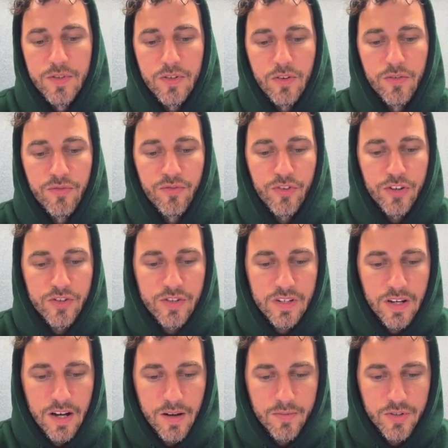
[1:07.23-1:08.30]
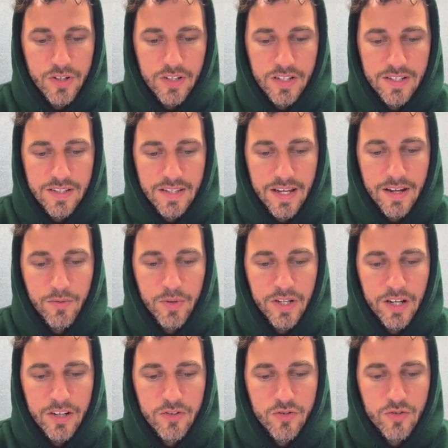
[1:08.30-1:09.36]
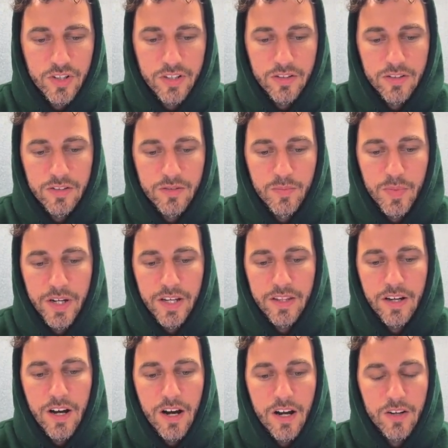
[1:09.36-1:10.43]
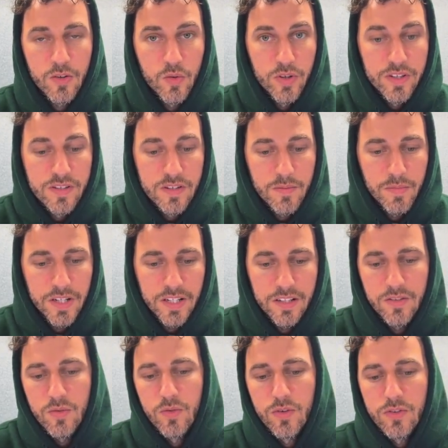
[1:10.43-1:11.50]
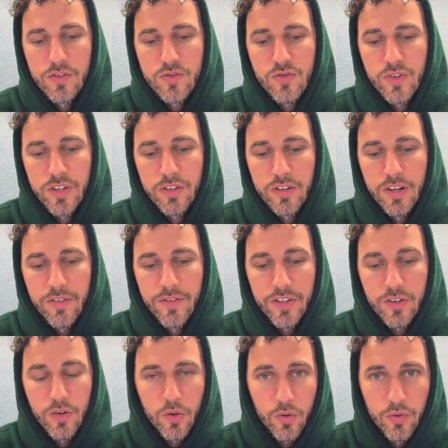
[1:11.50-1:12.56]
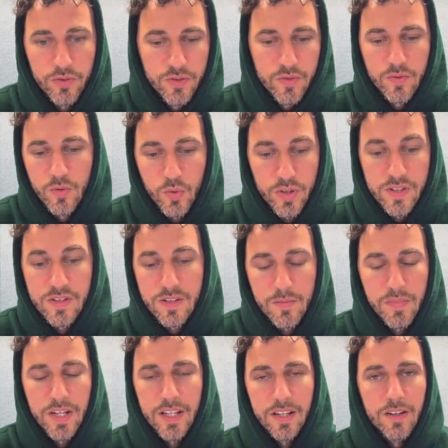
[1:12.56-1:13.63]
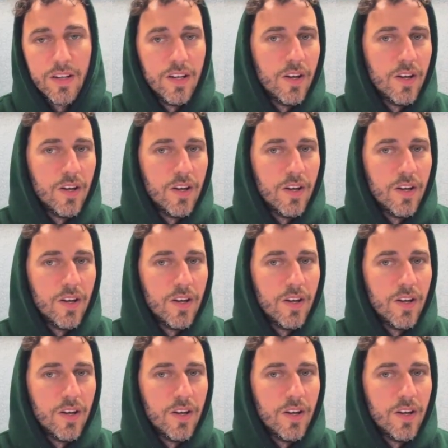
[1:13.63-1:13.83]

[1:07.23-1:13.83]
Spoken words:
So first option is that we got triggered by the hot quiz submitted or the trigger of the cold quiz submitted.